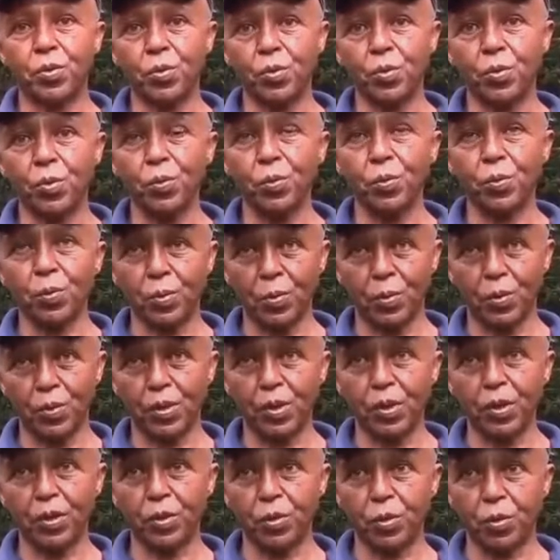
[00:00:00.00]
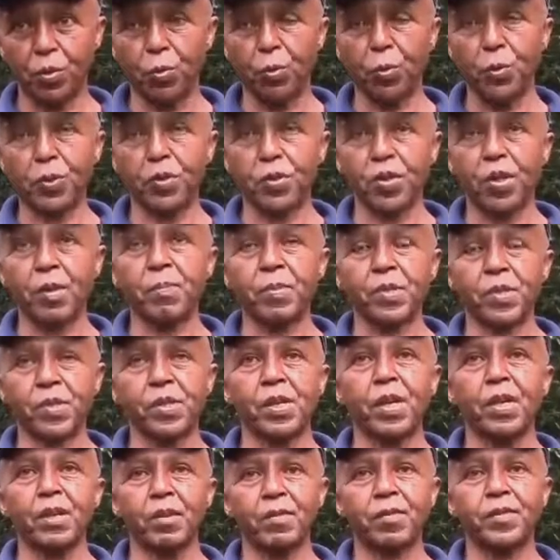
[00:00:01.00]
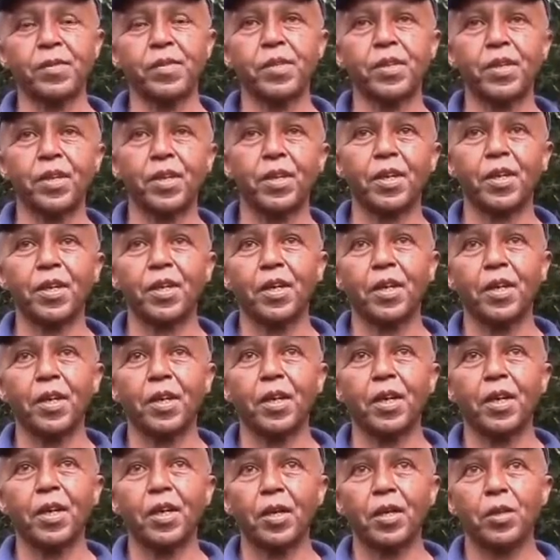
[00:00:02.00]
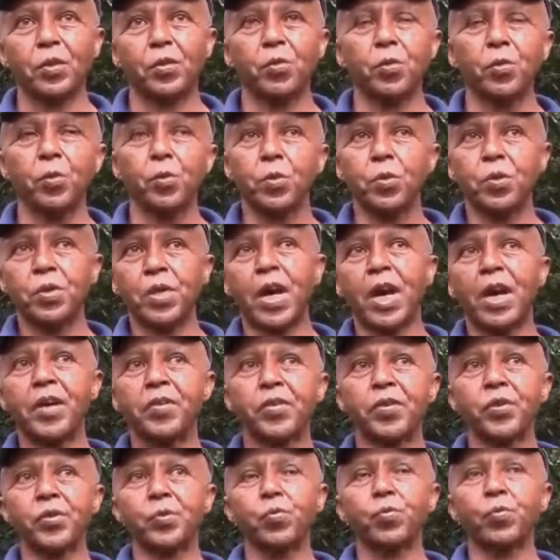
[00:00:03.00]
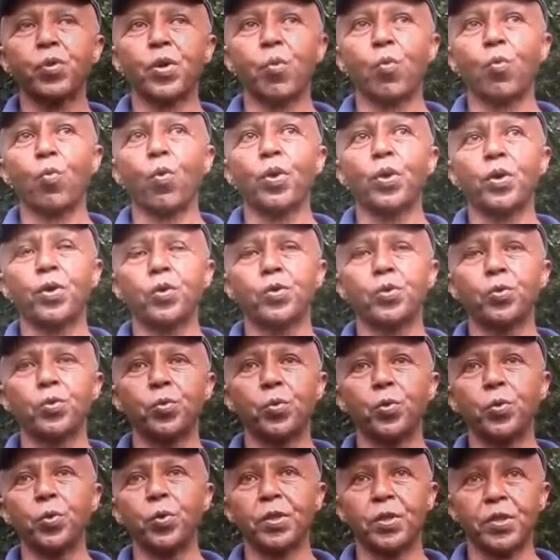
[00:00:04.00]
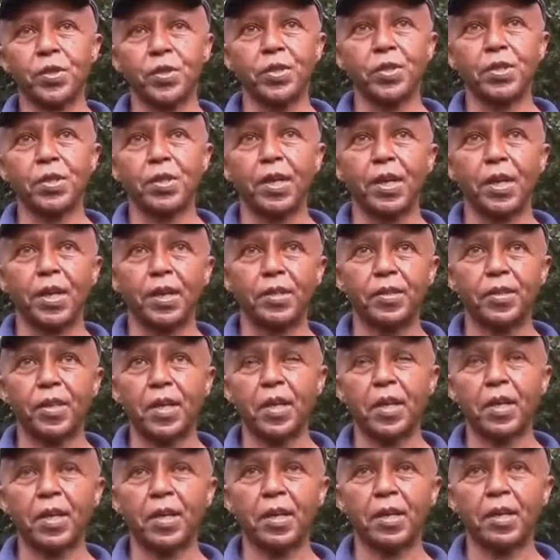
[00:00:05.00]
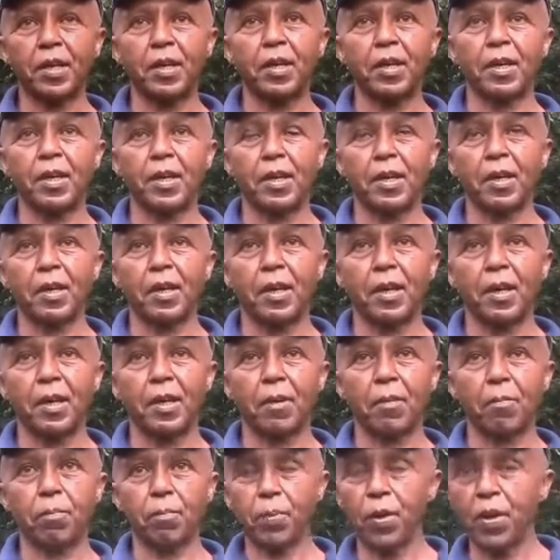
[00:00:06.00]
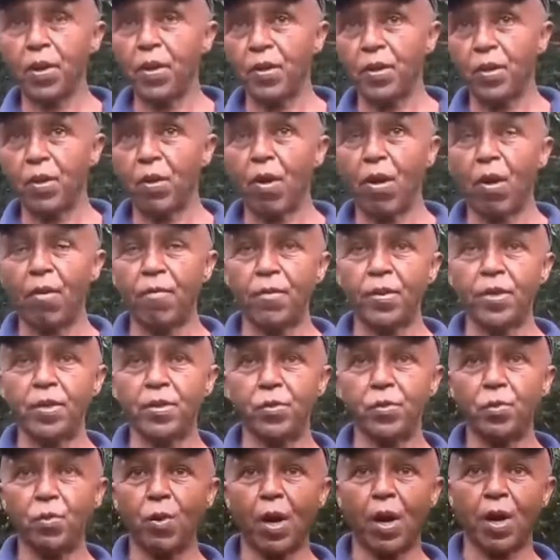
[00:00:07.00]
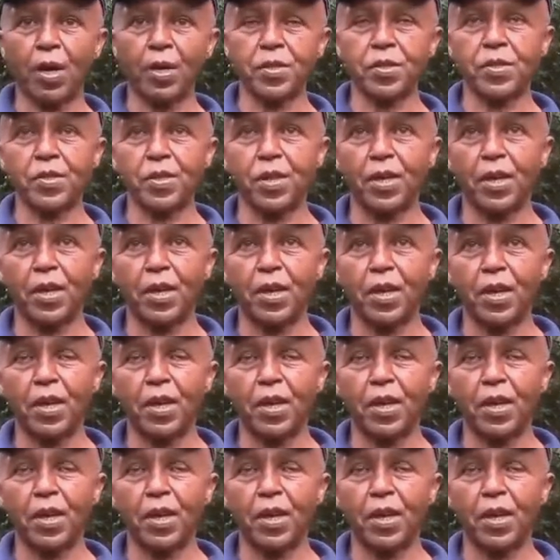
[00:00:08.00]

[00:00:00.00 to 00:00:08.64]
to do it themselves. To the others who don't want to do it, they can bring the coffee to us